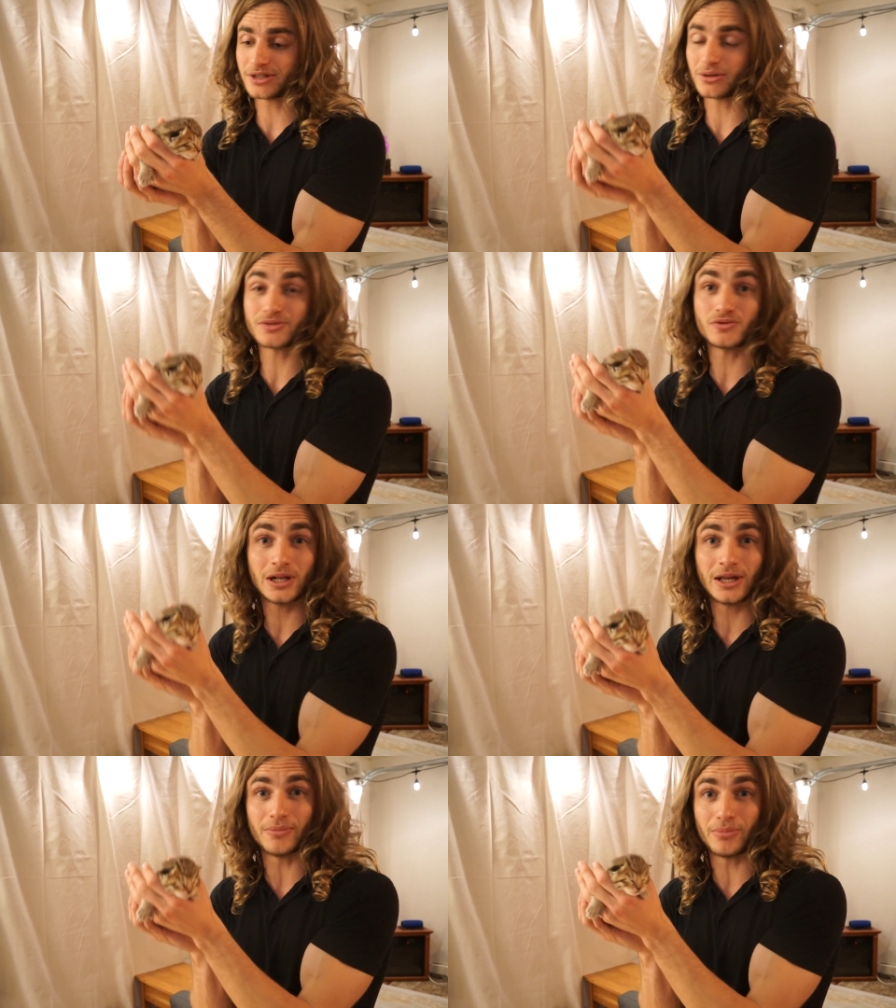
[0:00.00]
So it's
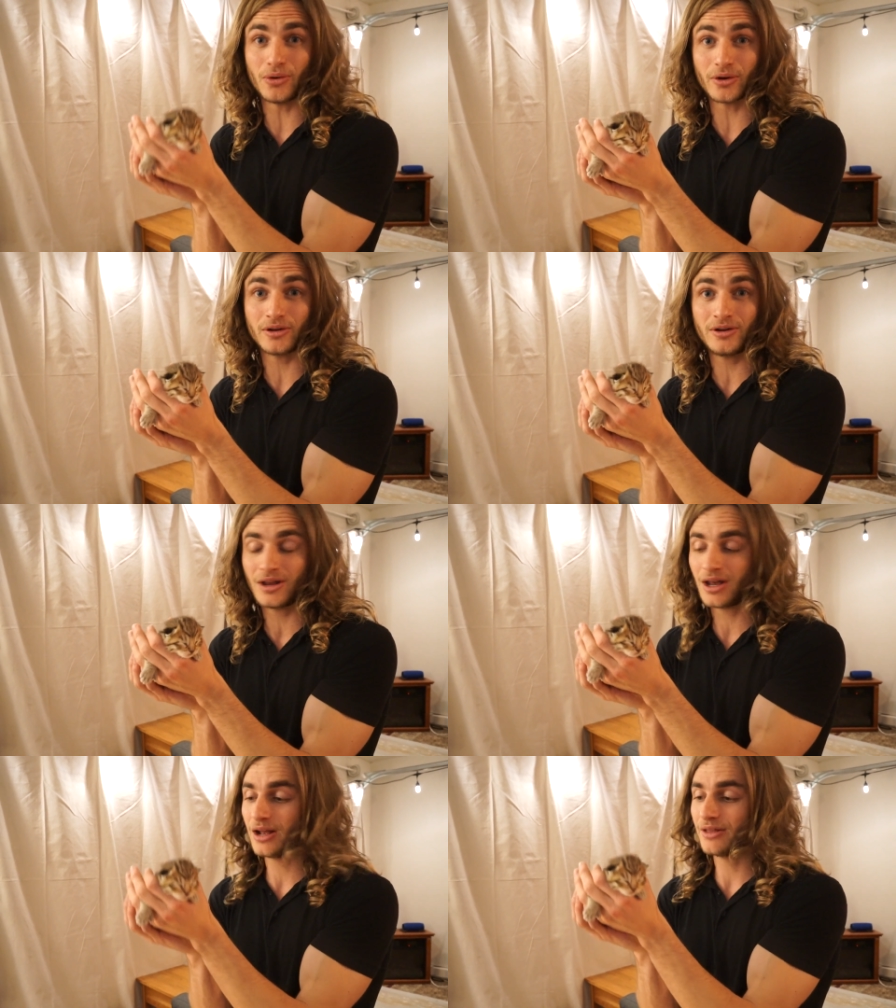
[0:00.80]
really important
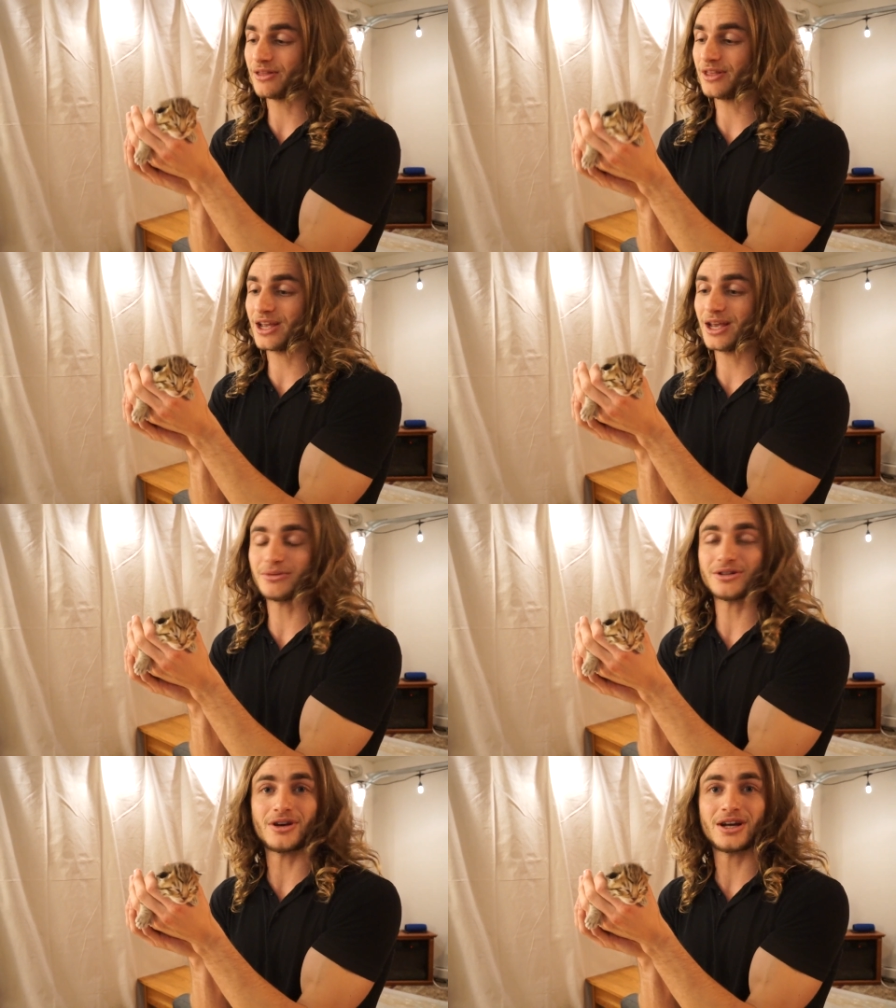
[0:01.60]
that they're
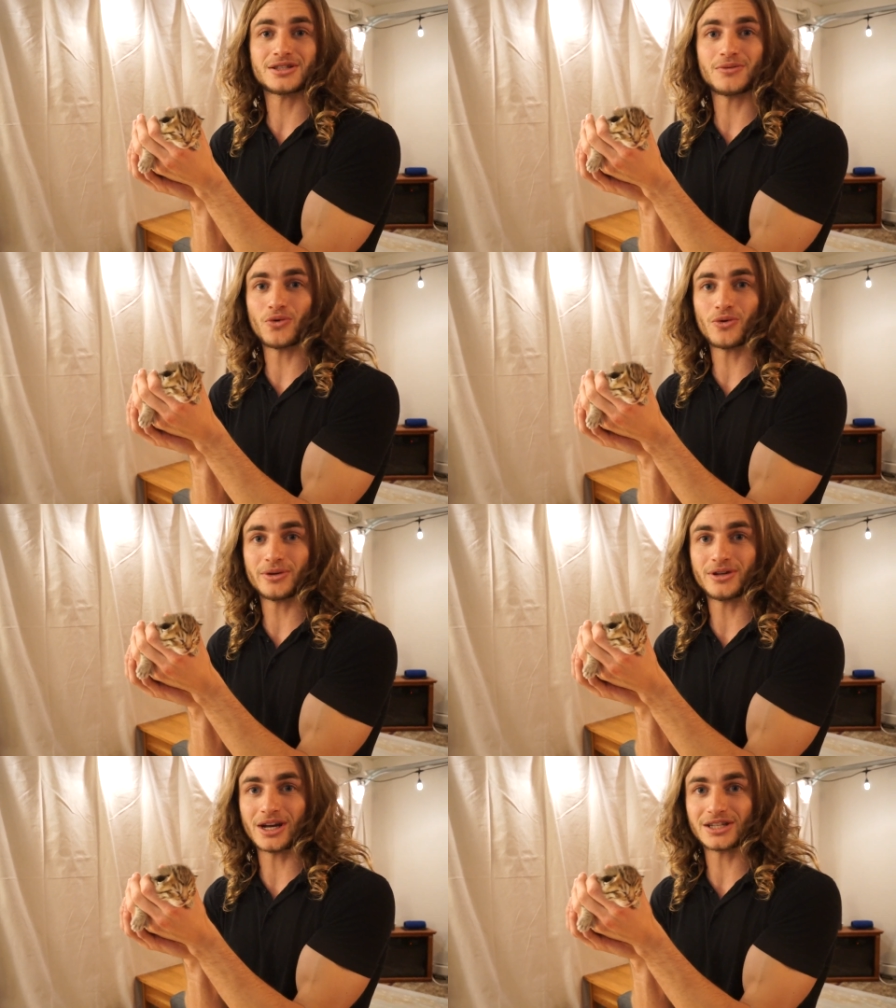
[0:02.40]
kept nice and warm
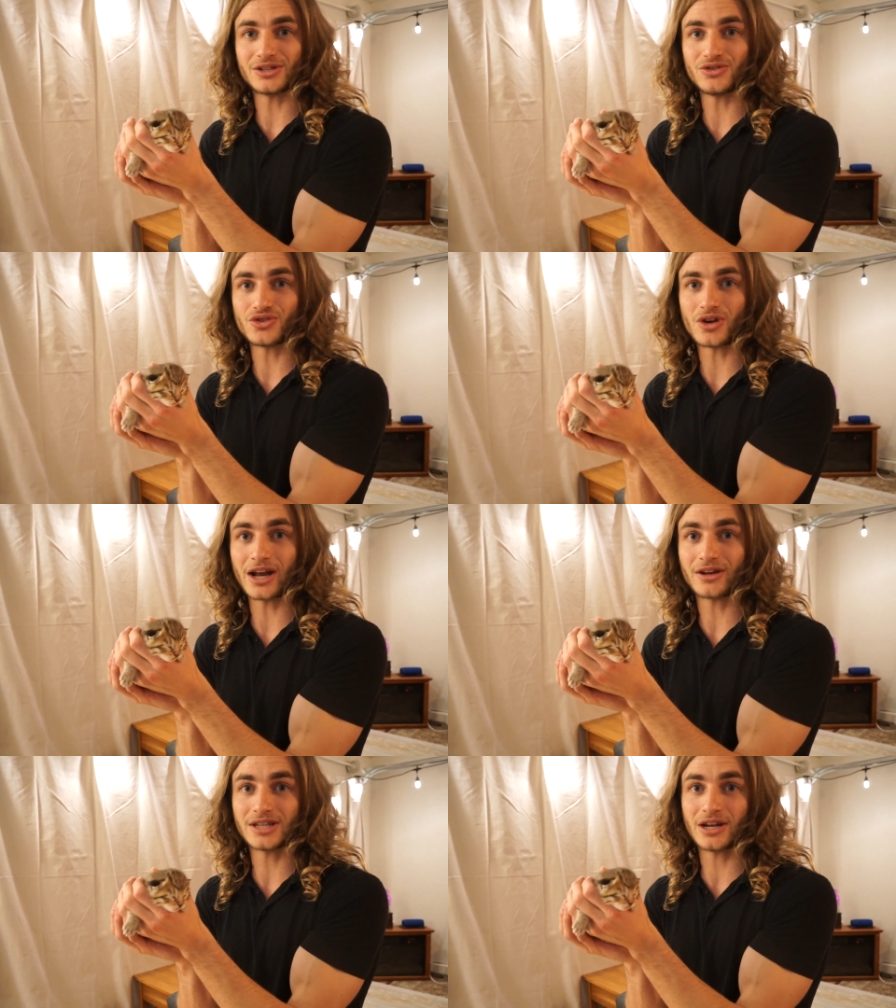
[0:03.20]
and nice and dry
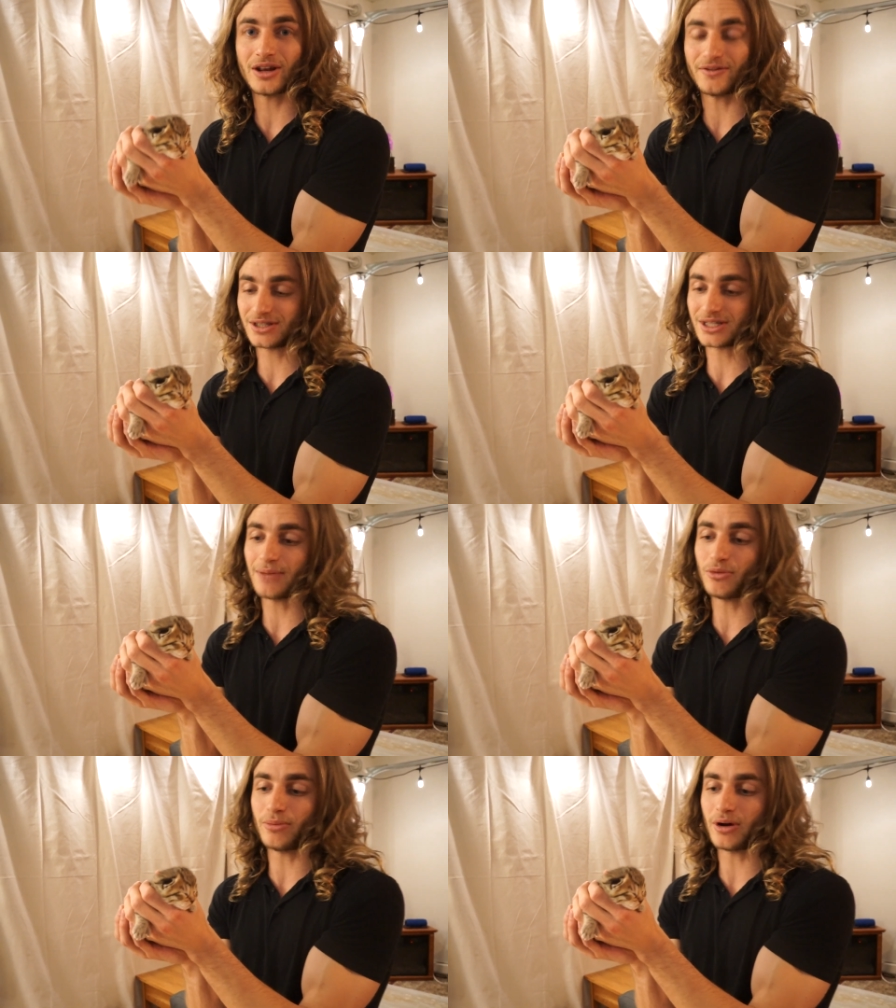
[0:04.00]
because they don't have a stable